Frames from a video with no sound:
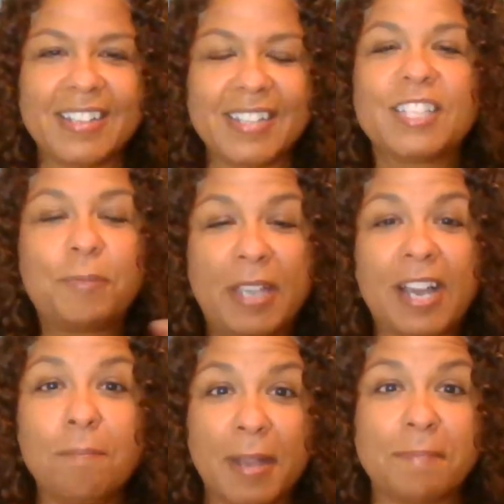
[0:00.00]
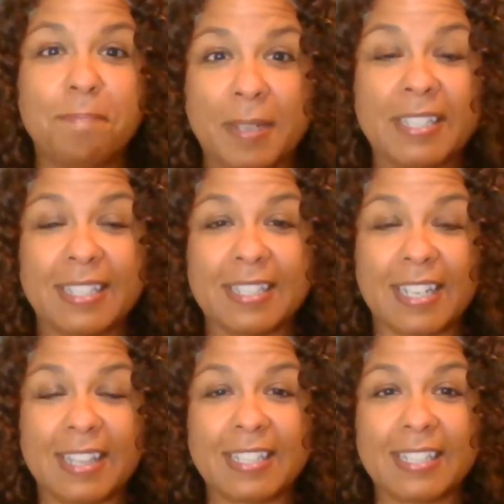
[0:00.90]
it's become my business.
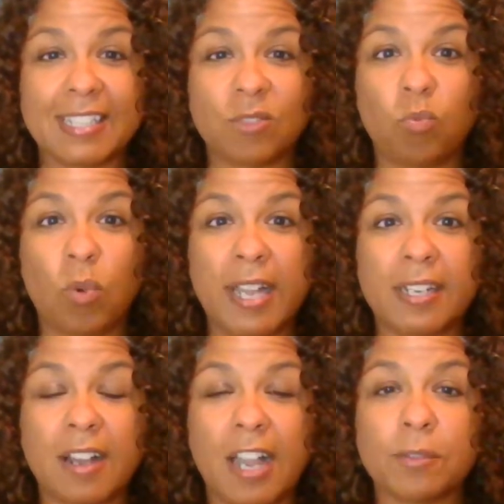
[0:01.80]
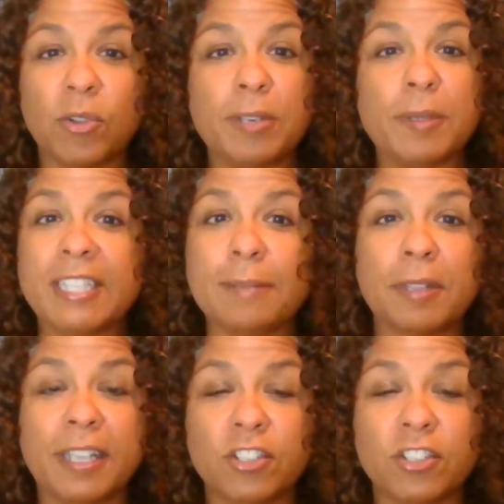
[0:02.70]
Like, this is what I'm going to be deeply